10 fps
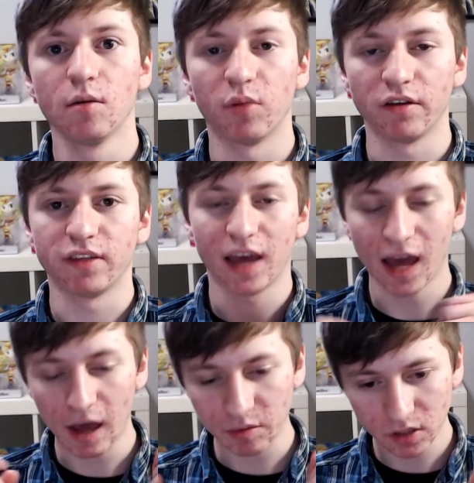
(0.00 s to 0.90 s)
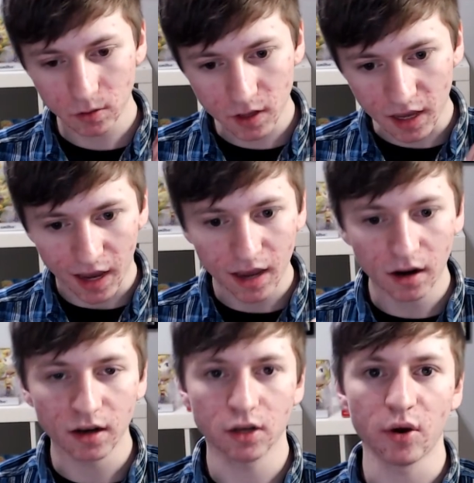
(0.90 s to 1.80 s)
but if they absolutely
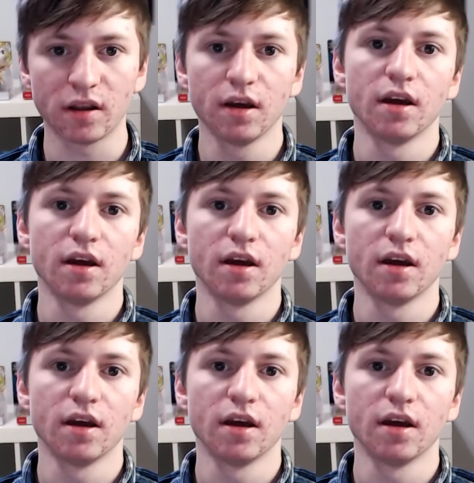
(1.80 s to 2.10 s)
cannot do it,